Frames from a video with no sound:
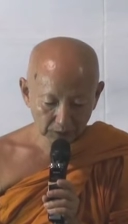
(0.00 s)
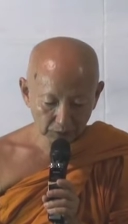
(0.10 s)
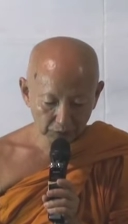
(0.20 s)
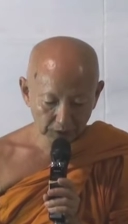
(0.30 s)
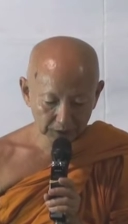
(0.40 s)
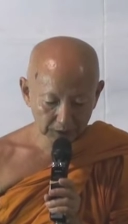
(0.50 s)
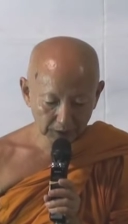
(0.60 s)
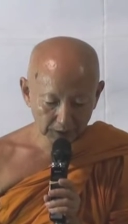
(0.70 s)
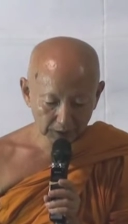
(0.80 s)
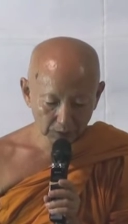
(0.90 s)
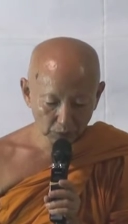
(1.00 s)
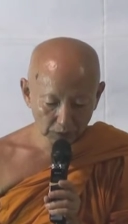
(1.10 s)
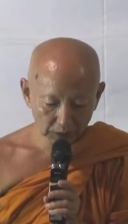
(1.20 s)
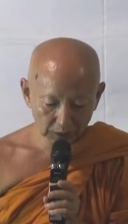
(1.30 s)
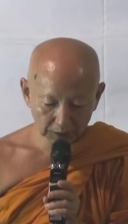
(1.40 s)
The Buddha said, The
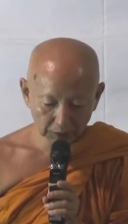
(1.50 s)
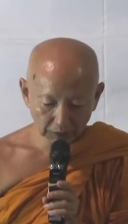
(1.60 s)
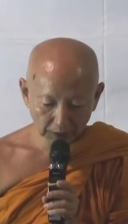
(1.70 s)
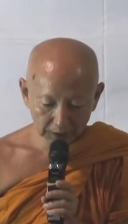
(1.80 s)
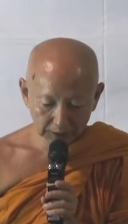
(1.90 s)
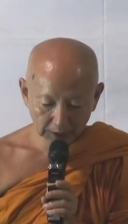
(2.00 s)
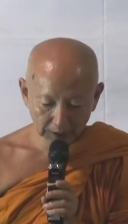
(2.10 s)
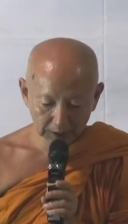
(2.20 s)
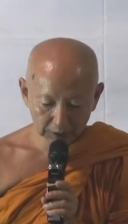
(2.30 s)
world, Devaraja,